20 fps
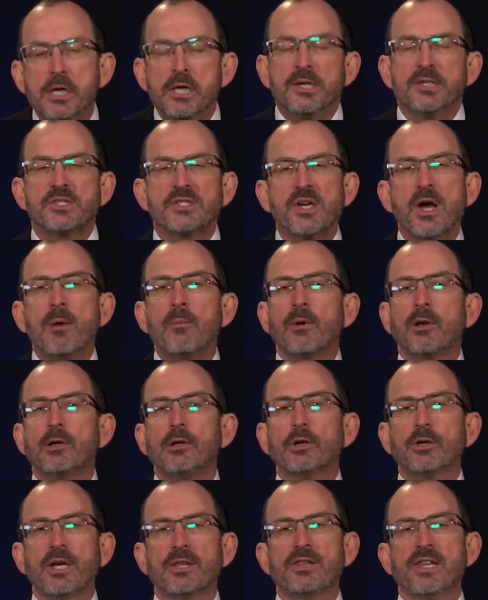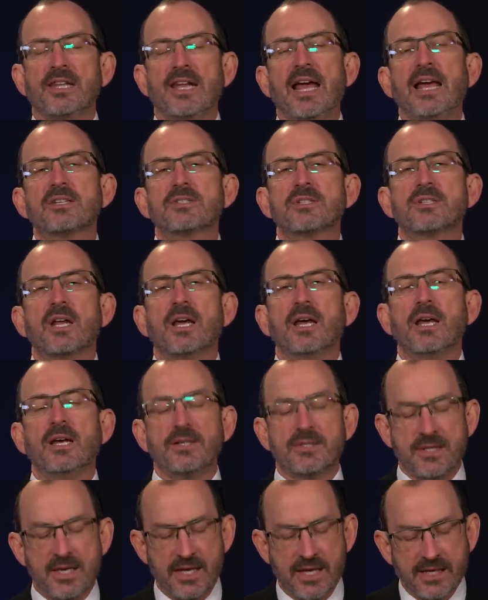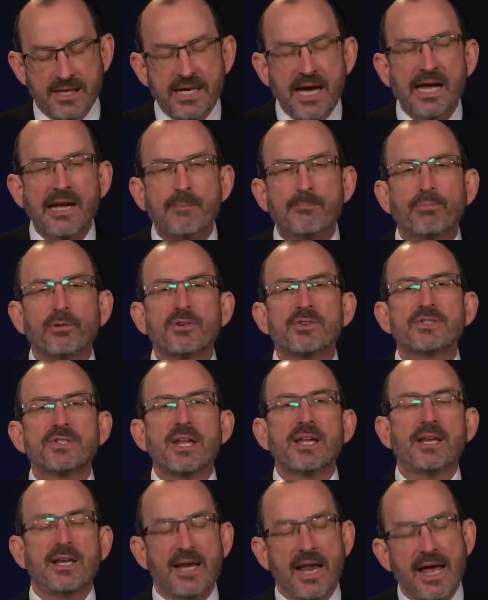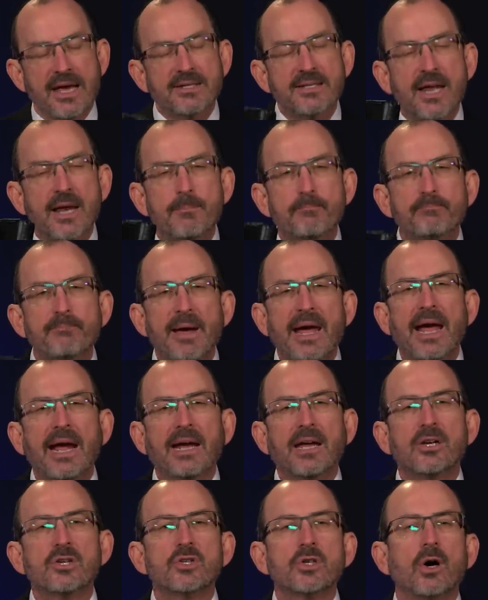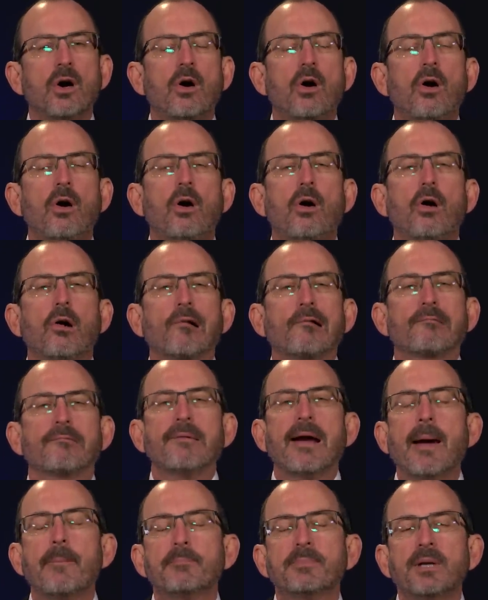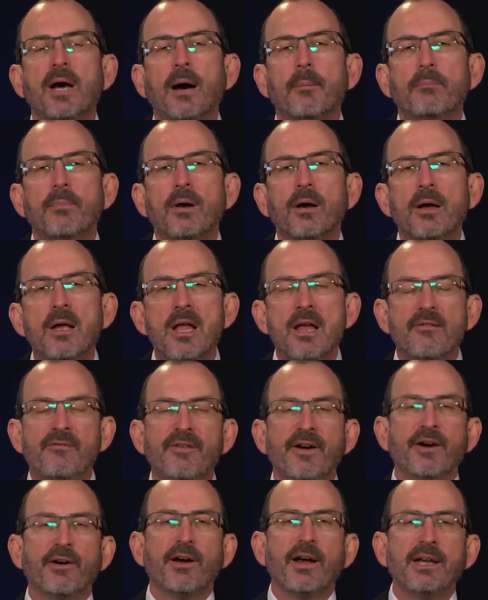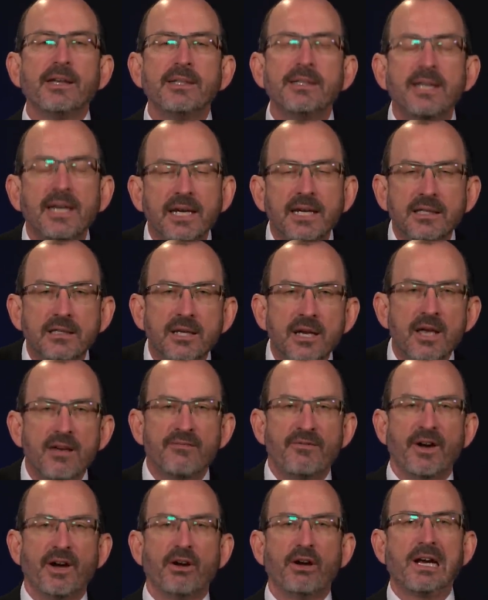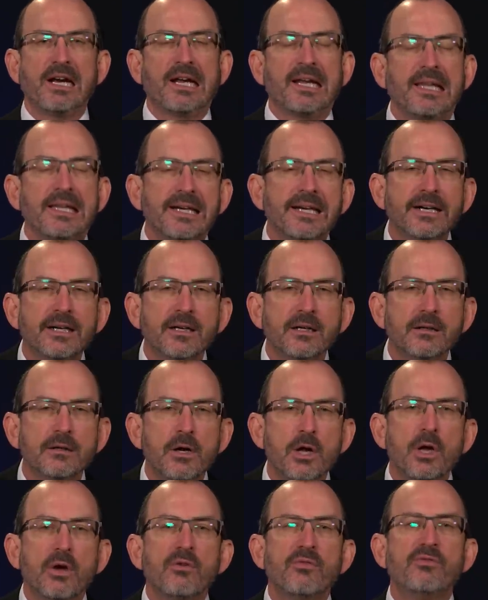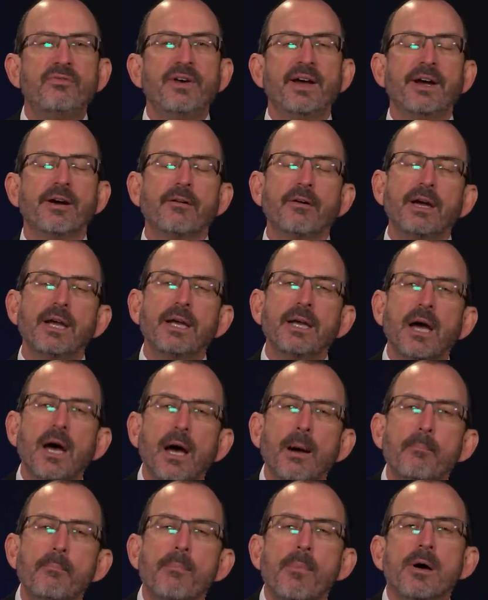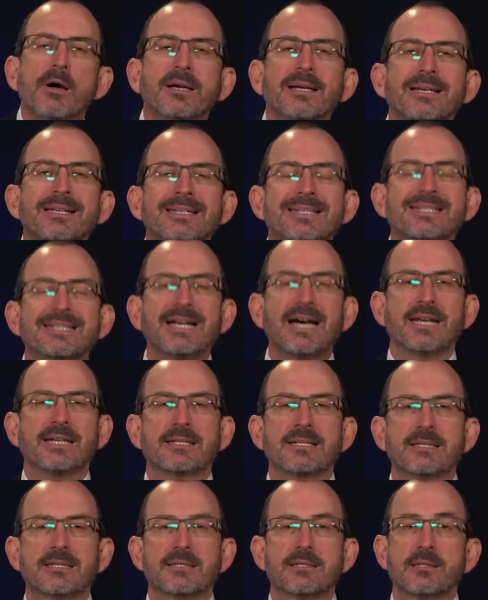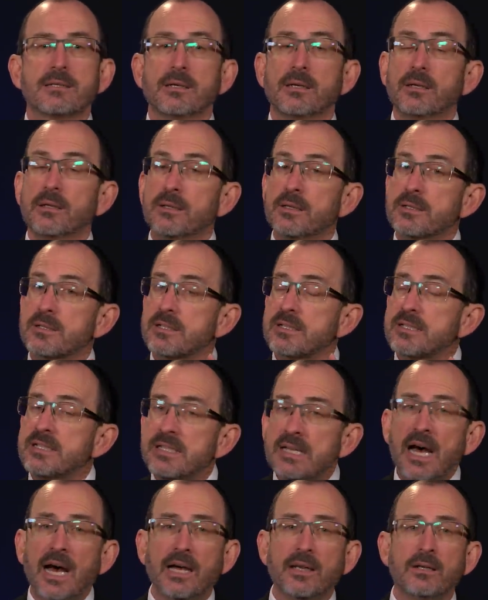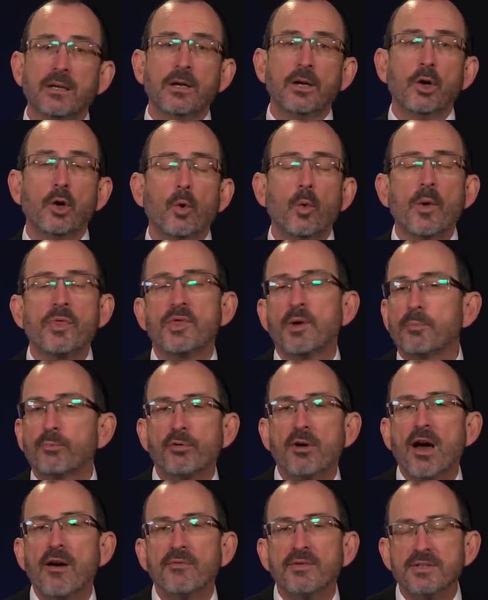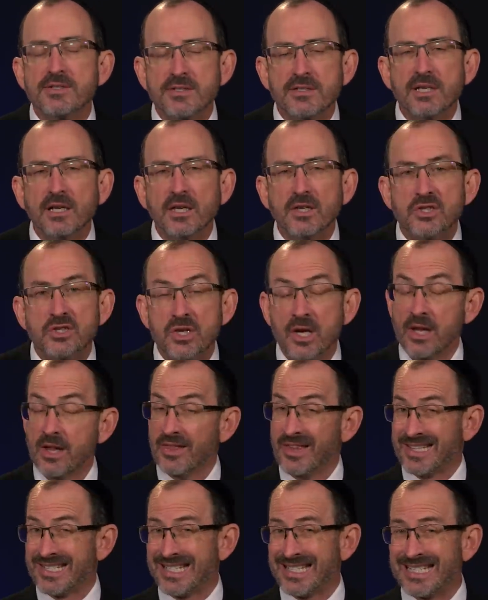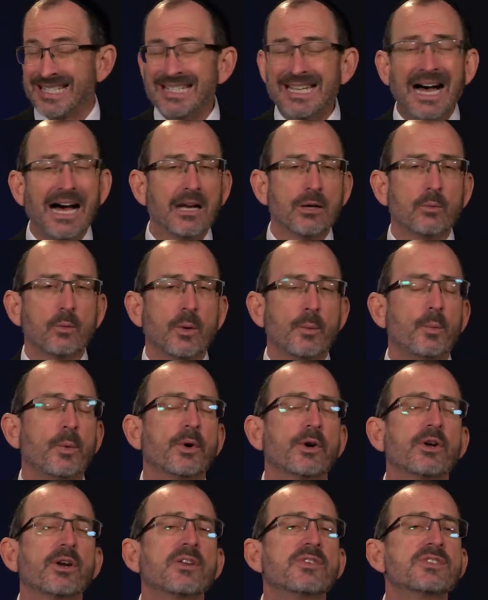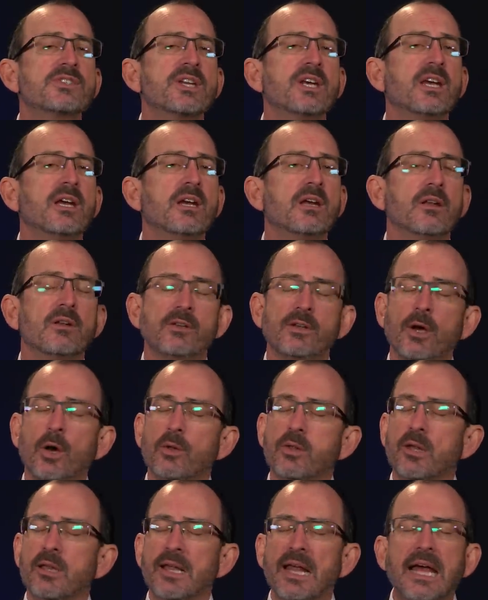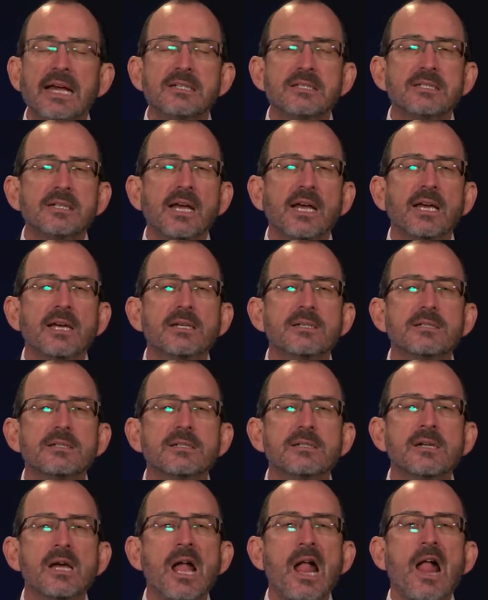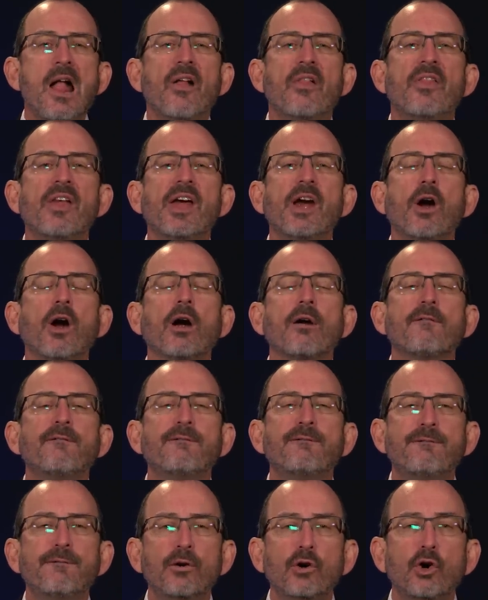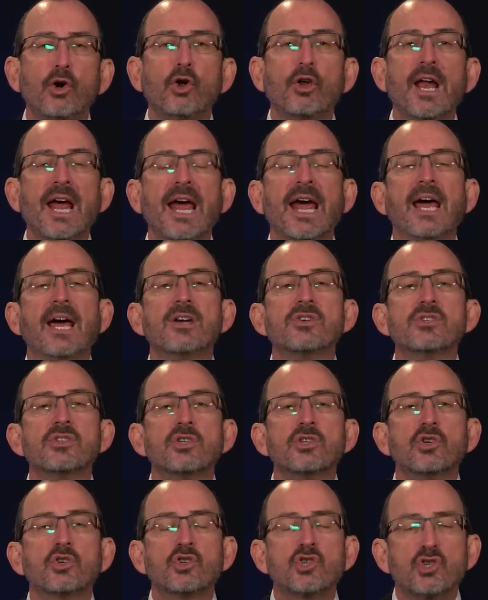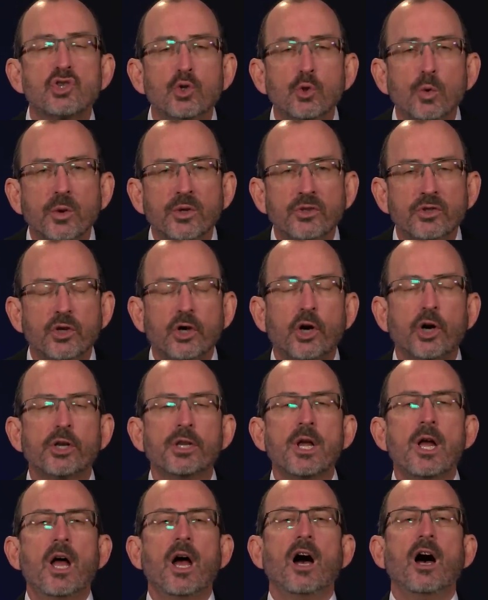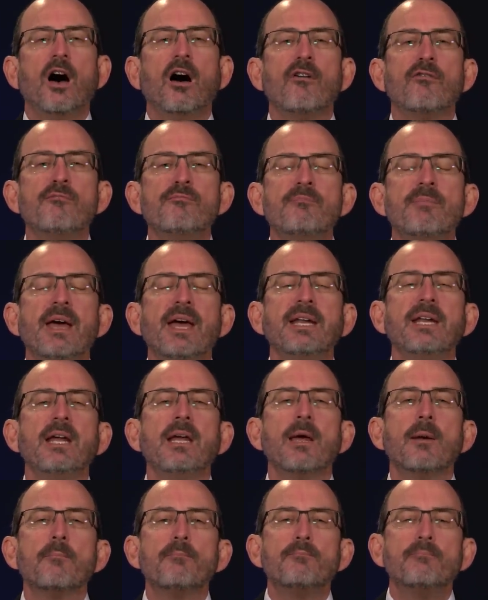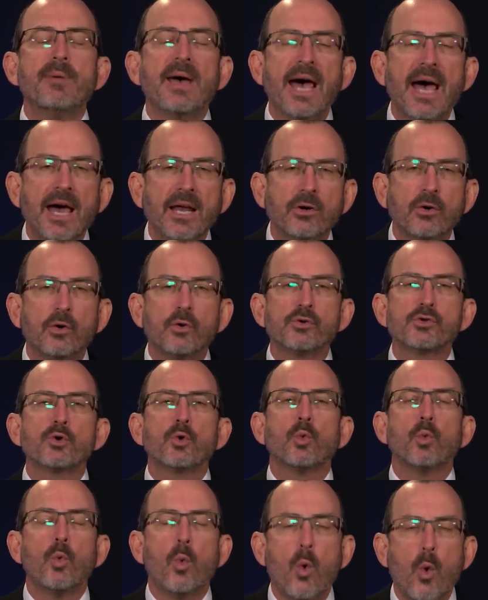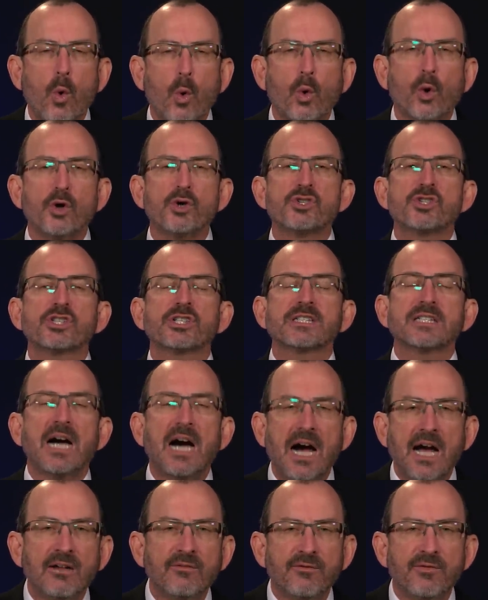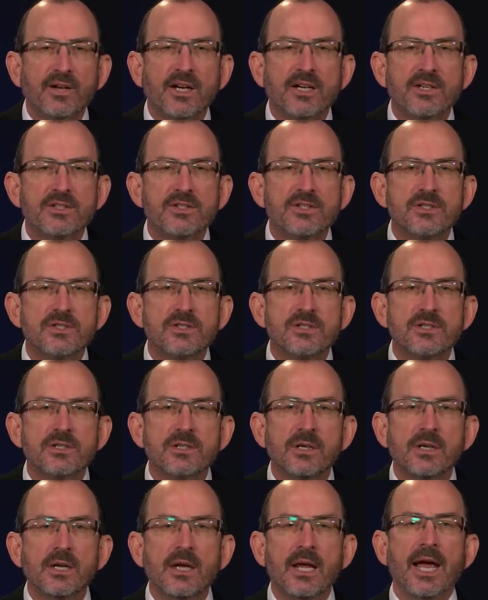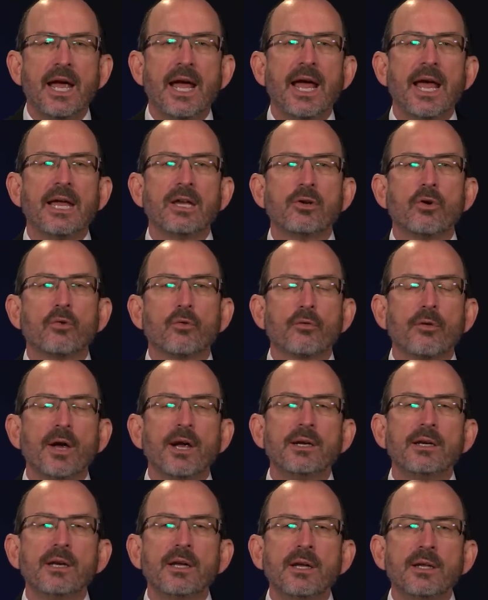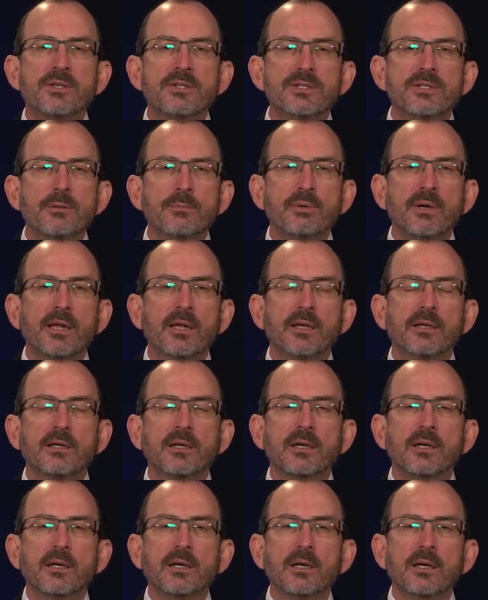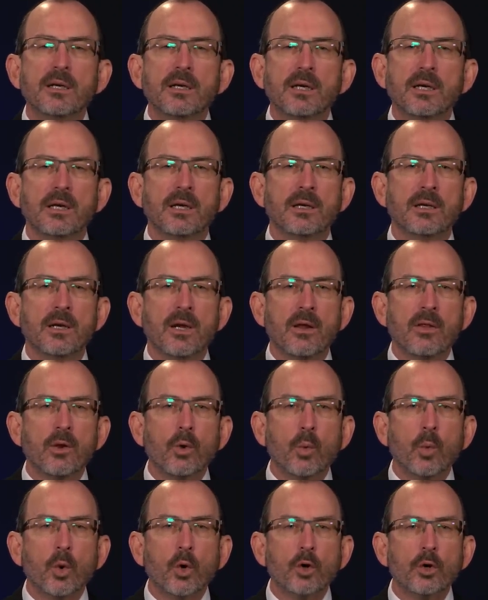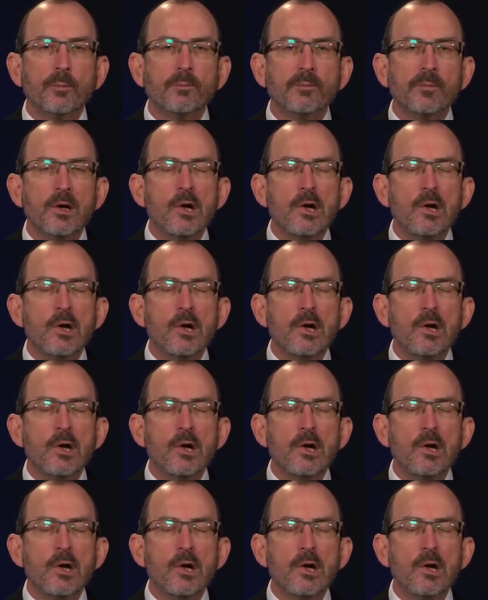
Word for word: Some look at the last days and they kind of present it as a package all wrapped up. Very neat, very clear, very uh, concise. This is not what the prophets teach. This is not what we're going to see. No, the last days, they are full, as Yeshua taught, of many battles, wars, conflicts, and great instability in the world.